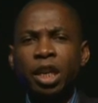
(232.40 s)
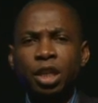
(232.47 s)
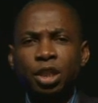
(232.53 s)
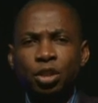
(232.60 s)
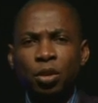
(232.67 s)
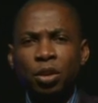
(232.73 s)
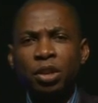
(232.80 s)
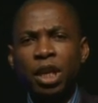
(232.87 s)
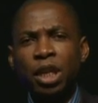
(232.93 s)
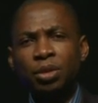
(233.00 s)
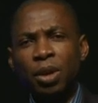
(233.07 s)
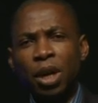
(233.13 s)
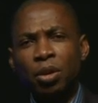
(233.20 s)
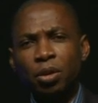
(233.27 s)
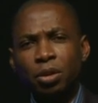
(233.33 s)
ensure that
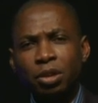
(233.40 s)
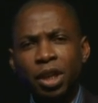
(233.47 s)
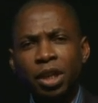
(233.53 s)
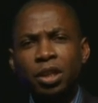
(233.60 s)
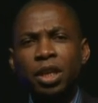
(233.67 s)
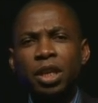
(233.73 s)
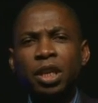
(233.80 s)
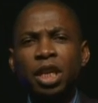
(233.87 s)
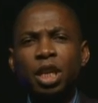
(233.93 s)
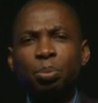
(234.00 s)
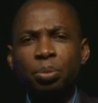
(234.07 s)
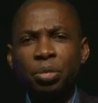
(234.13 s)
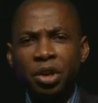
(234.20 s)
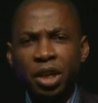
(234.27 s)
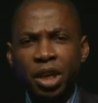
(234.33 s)
you are constantly in
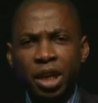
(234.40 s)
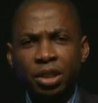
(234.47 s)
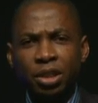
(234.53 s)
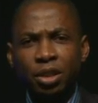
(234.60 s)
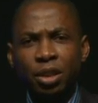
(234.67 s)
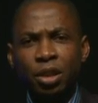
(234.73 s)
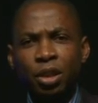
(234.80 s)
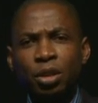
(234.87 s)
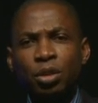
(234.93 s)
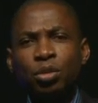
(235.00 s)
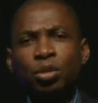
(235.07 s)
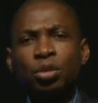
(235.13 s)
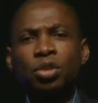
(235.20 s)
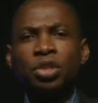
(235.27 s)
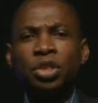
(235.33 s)
prayers
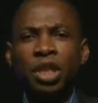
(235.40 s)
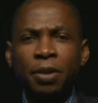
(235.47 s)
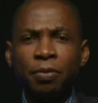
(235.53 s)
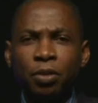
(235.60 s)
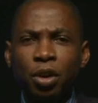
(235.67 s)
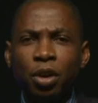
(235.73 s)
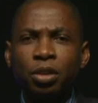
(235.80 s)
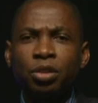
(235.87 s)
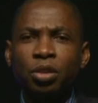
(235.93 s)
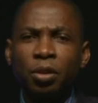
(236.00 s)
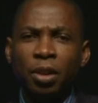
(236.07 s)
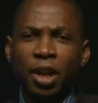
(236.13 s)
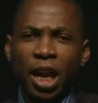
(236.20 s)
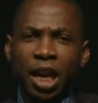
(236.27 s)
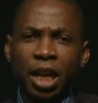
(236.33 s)
to safeguard your
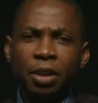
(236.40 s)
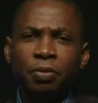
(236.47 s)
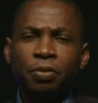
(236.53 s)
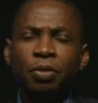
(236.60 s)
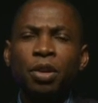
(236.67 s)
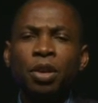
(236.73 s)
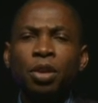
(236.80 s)
life,